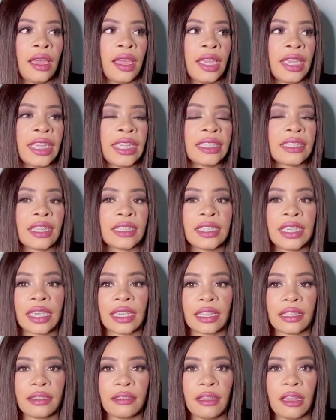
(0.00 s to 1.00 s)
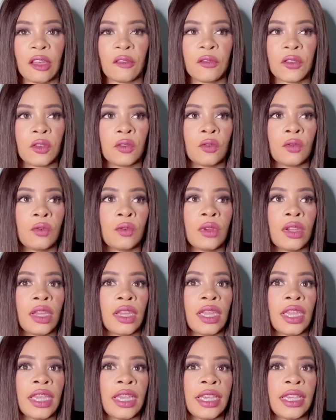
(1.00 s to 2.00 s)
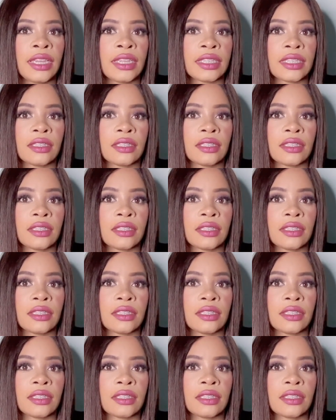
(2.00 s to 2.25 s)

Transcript: He's not taking care of you. He is